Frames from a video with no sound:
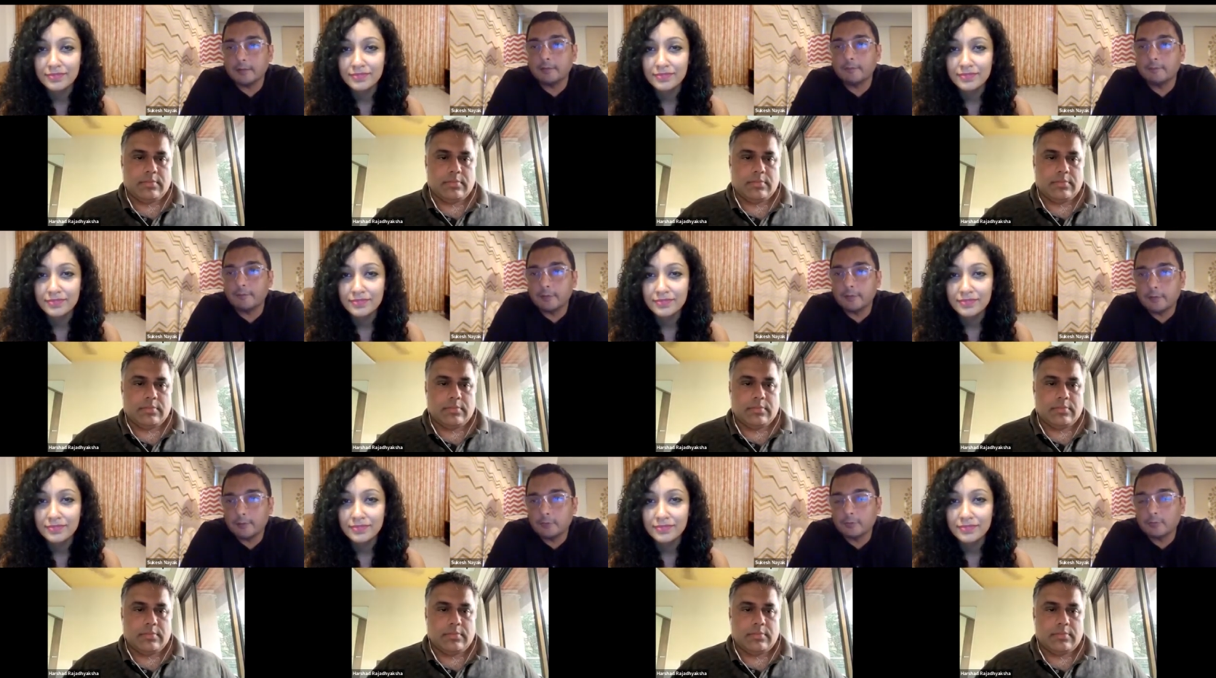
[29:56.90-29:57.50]

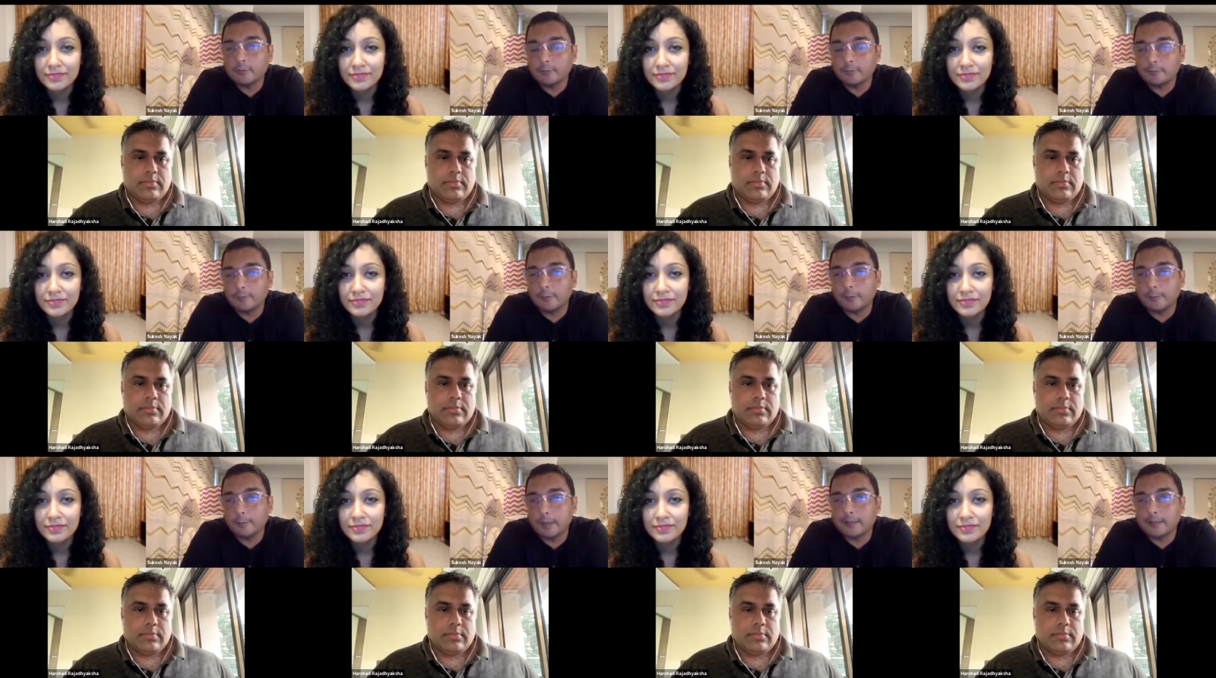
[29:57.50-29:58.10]
Speaker 1: a
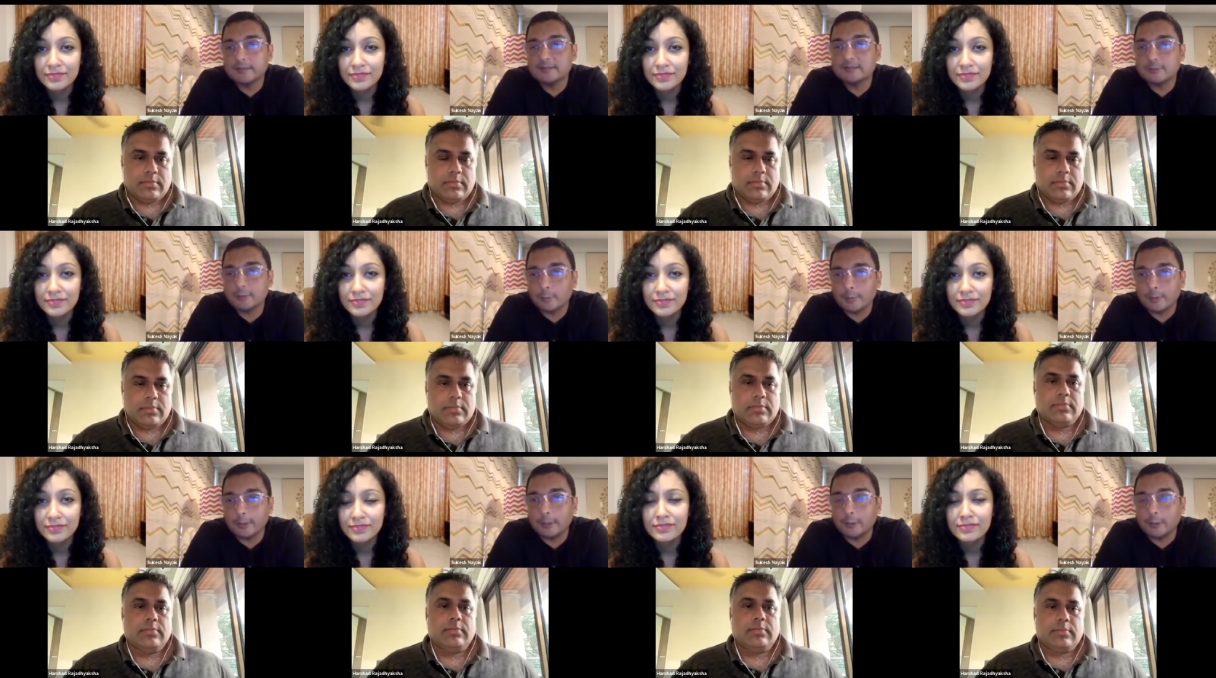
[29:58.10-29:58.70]
video
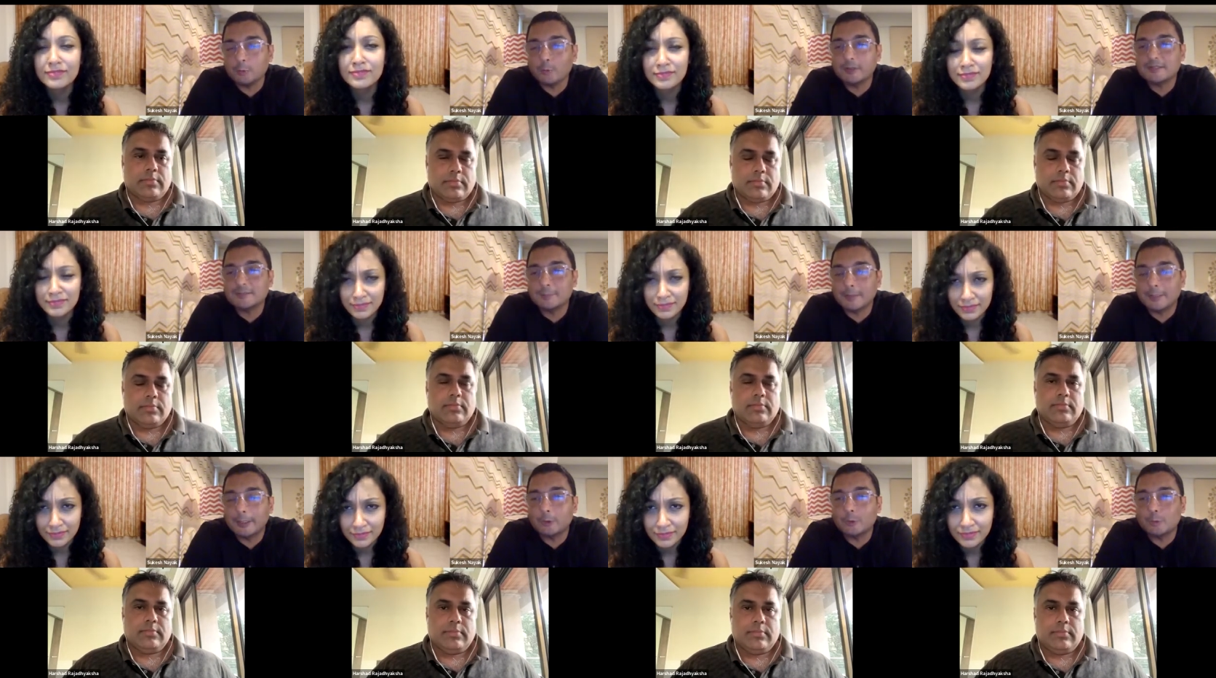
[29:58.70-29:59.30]
format story
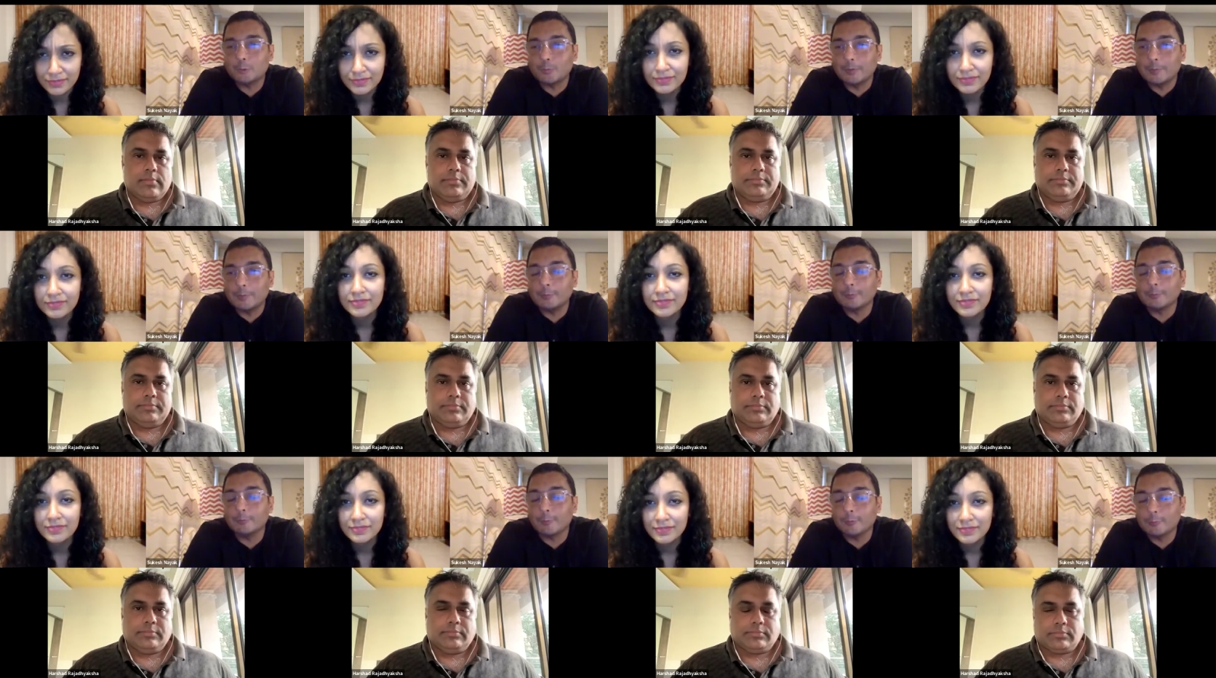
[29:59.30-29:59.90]
to explain to
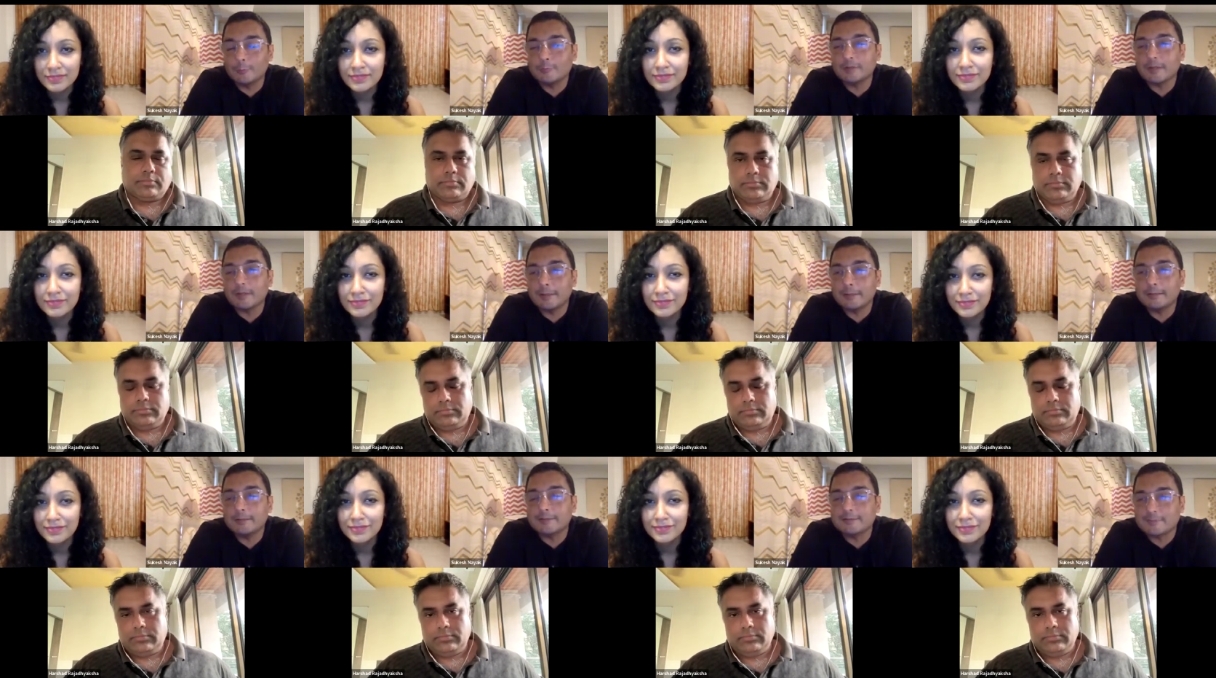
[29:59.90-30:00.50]
people what
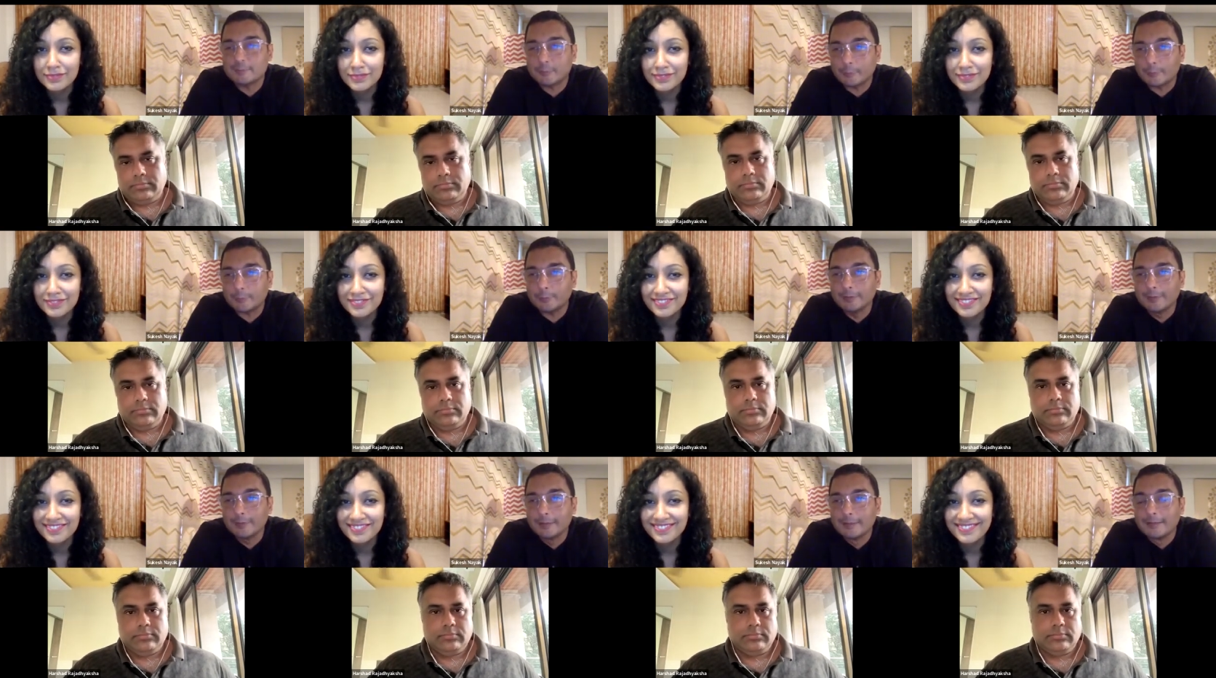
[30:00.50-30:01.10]
those ideas
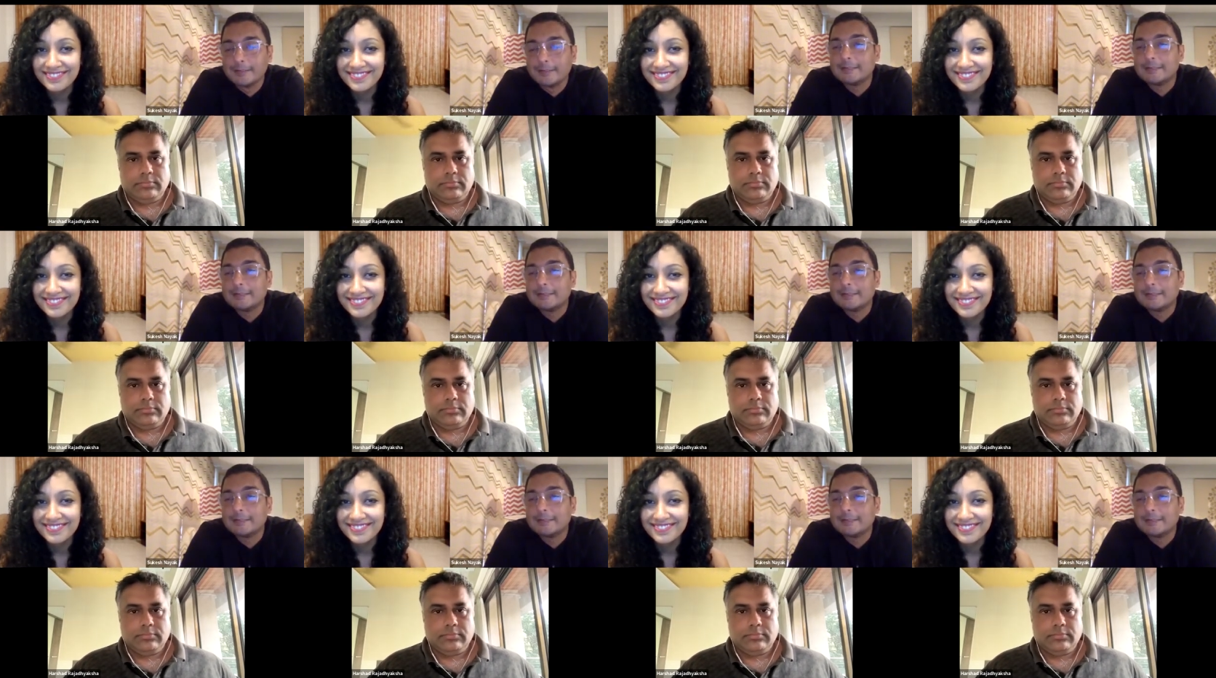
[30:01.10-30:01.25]
were.